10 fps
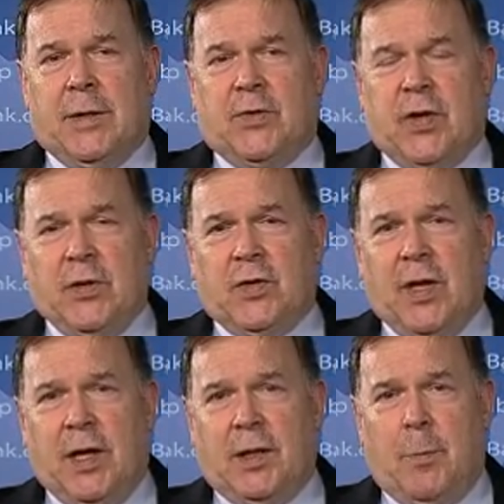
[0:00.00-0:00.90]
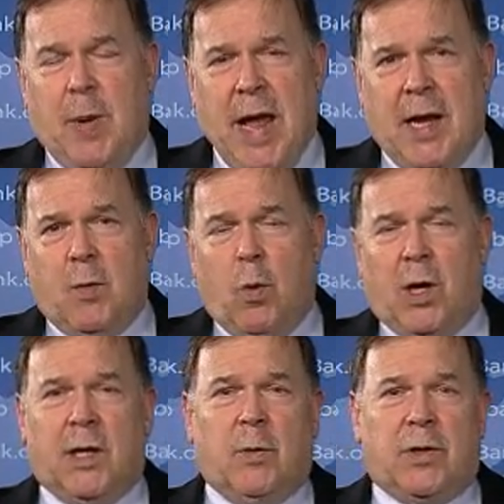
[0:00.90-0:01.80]
Since then, the bank,
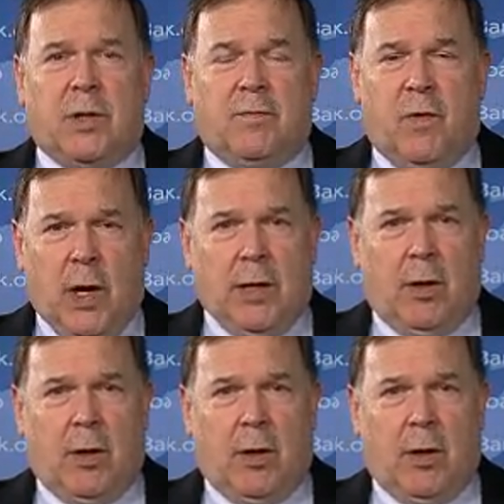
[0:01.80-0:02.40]
working with a very